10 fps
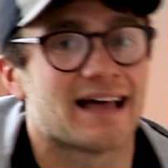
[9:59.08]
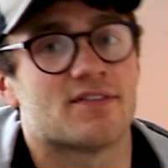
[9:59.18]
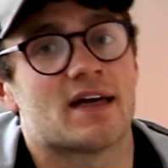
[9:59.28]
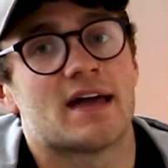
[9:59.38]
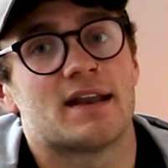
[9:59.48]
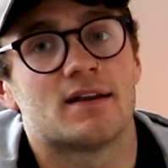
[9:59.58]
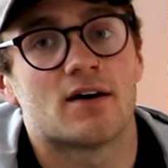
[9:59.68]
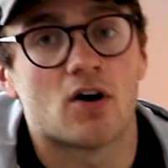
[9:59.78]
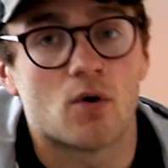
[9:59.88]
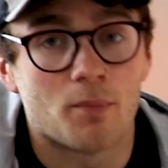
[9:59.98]
And
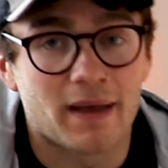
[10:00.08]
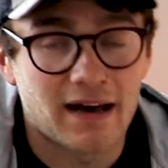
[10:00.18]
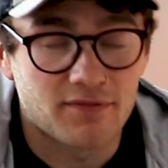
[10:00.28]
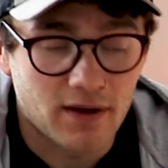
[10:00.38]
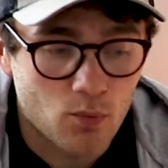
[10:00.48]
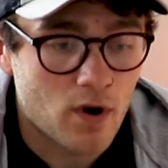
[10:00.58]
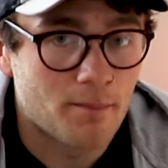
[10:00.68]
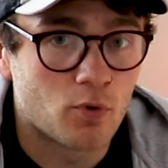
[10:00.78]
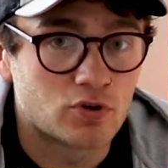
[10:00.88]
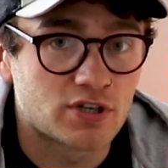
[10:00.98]
then I will be having
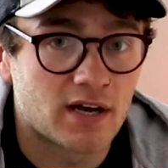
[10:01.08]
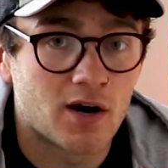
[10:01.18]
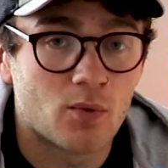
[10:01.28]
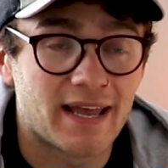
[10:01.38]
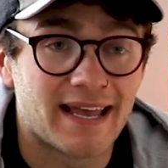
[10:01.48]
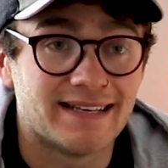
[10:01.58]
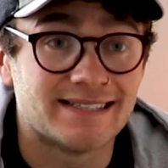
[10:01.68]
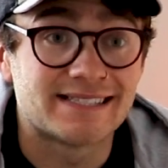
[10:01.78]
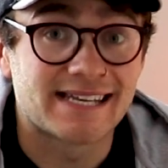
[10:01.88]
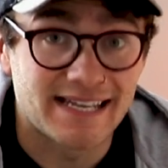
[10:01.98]
one more gel
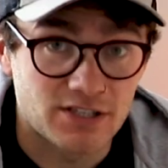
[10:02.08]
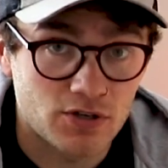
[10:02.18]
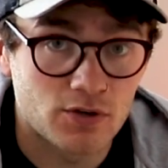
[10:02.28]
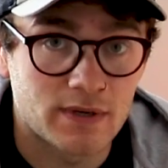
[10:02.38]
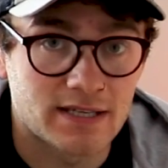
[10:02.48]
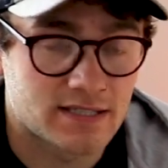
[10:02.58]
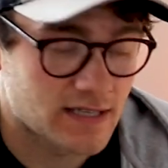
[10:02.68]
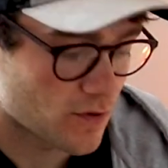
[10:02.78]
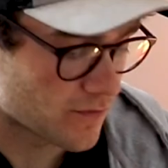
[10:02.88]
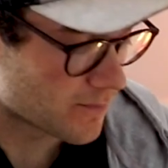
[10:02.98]
in T2
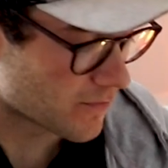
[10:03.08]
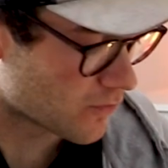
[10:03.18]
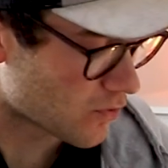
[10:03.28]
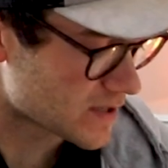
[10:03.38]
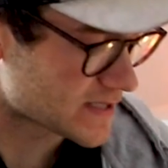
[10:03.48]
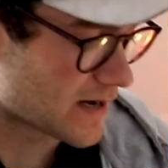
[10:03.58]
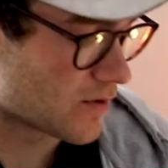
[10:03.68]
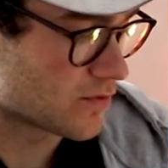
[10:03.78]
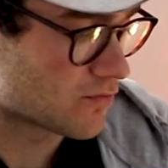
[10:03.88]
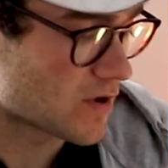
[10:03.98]
itself before I set out on the